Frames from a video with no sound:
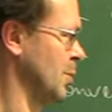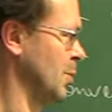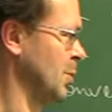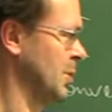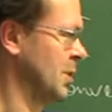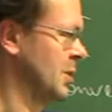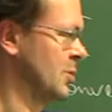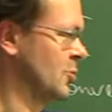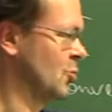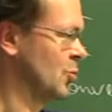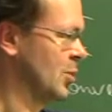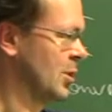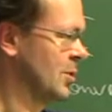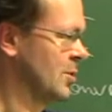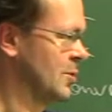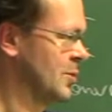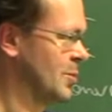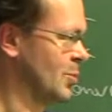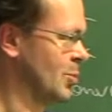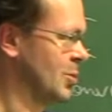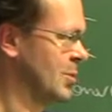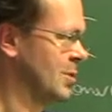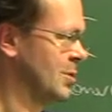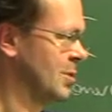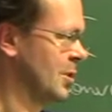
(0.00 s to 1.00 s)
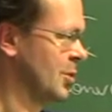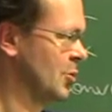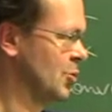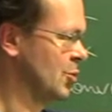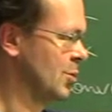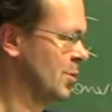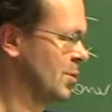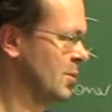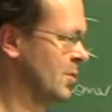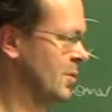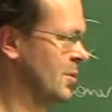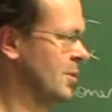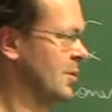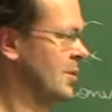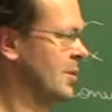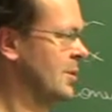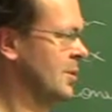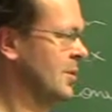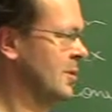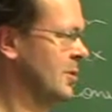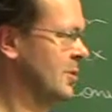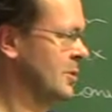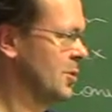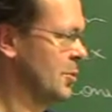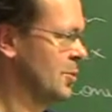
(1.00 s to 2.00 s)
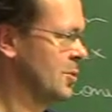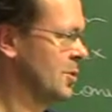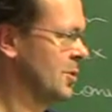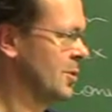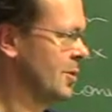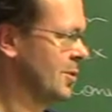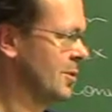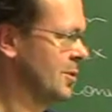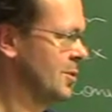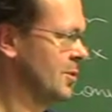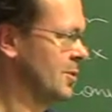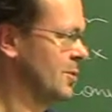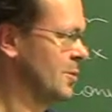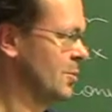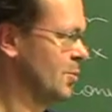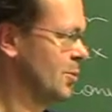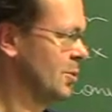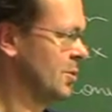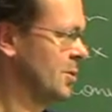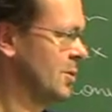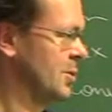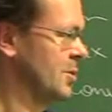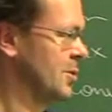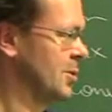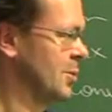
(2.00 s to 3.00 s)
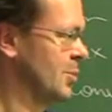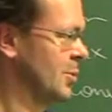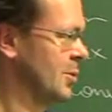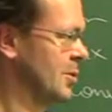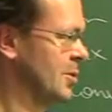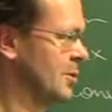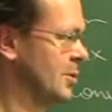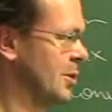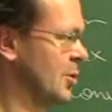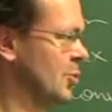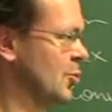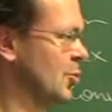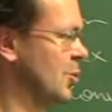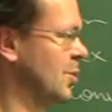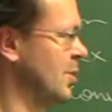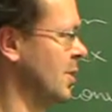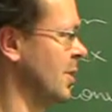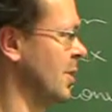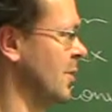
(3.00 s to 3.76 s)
one does Steiner symmetrization, so which decreases with each symmetrization,